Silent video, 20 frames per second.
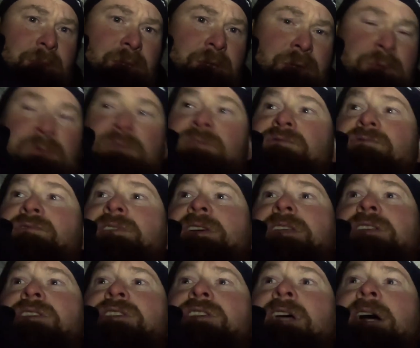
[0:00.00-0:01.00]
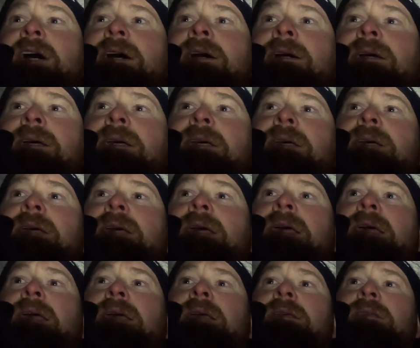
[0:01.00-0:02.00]
newest range here.
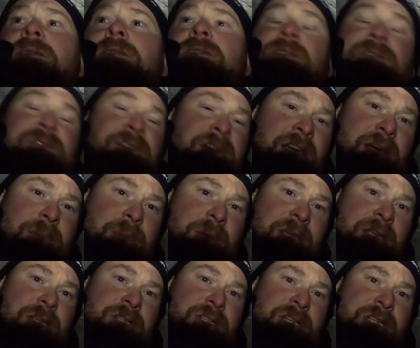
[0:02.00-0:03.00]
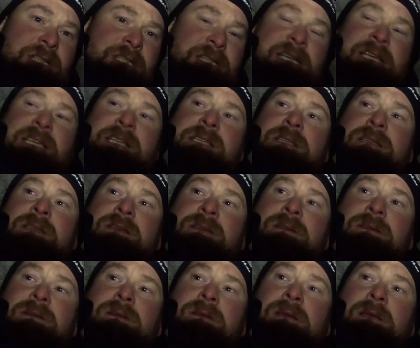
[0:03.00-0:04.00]
It's the Fireblade GTs.
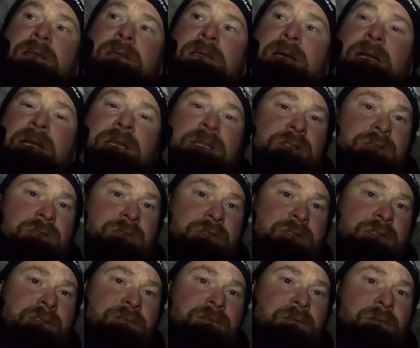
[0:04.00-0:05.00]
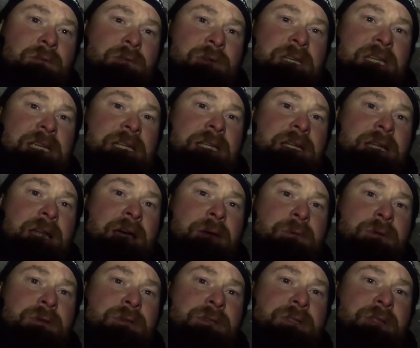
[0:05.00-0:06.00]
Danny's using the 14 and I'm
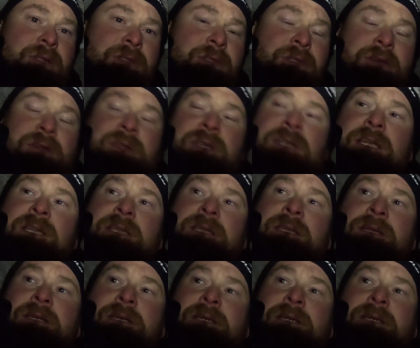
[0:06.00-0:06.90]
using the 13.